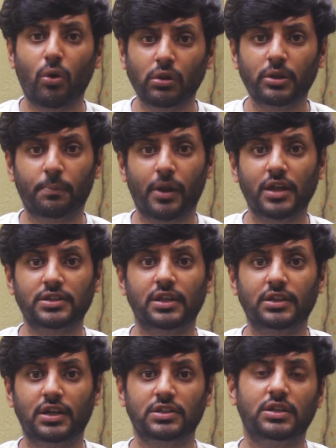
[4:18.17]
all the
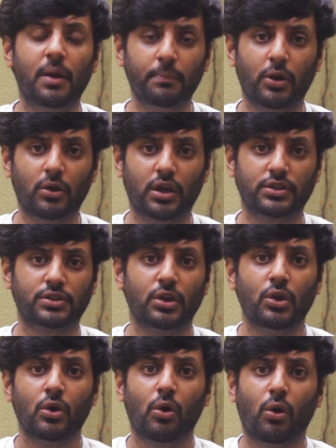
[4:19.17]
plastic that's dumped on us.